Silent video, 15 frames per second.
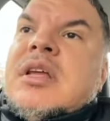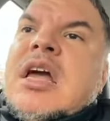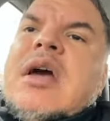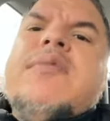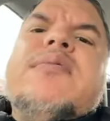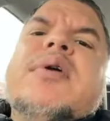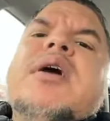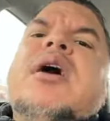
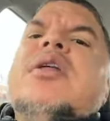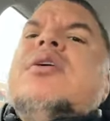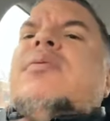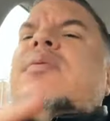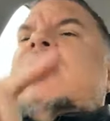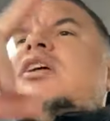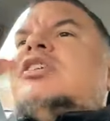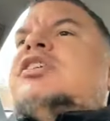Every other
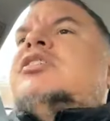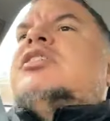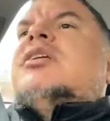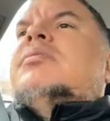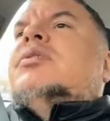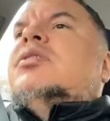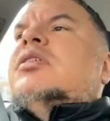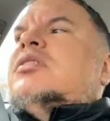religious
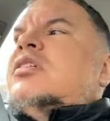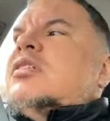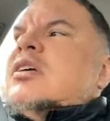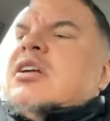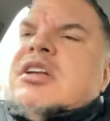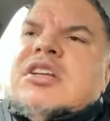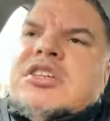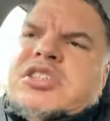community,
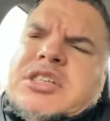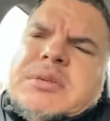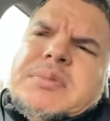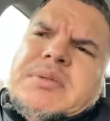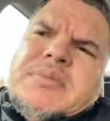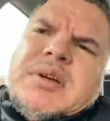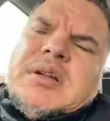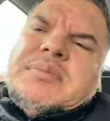their leadership
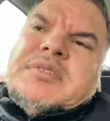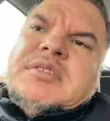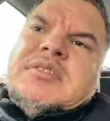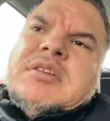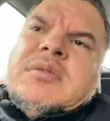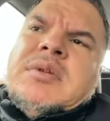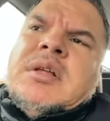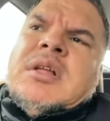develops
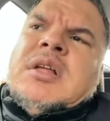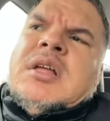itself.